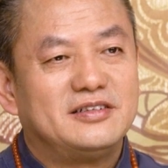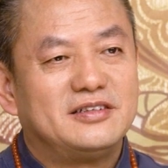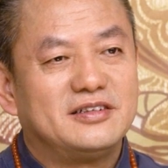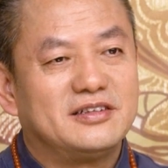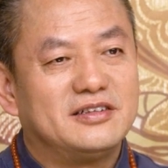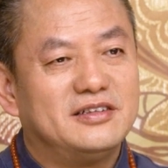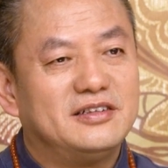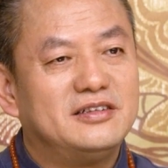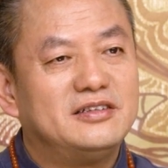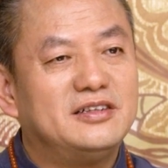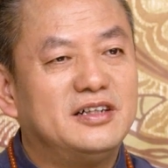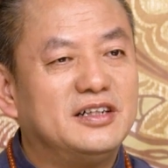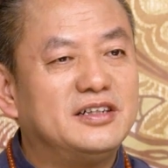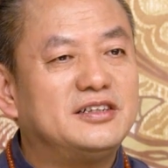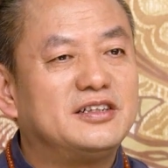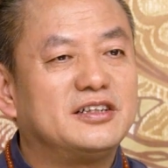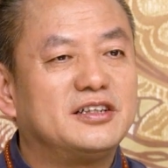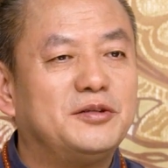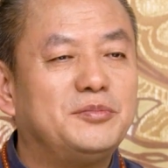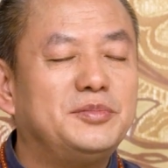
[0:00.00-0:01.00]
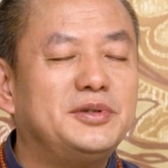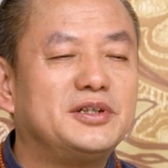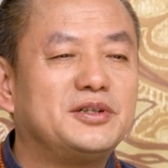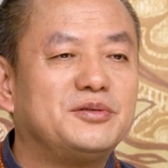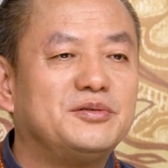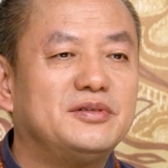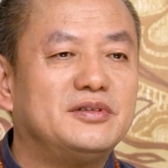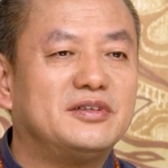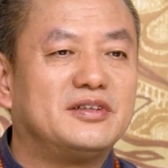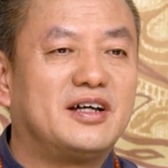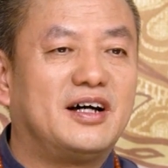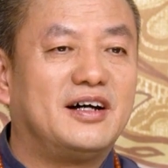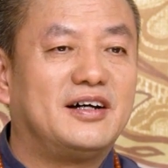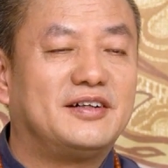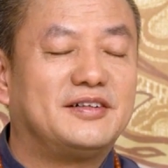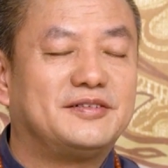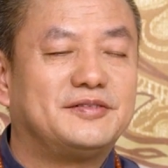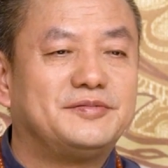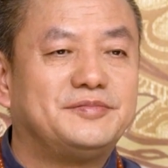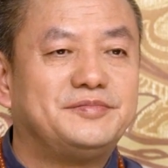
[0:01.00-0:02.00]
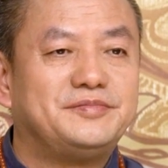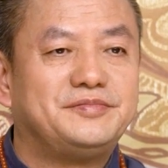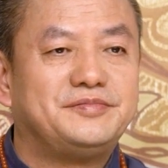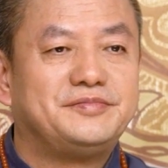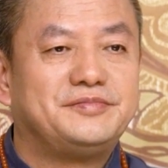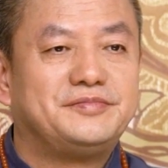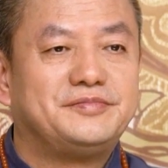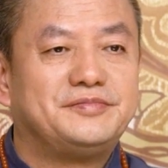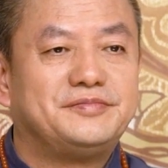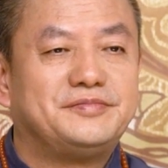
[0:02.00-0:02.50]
It's hard to summarize human fate.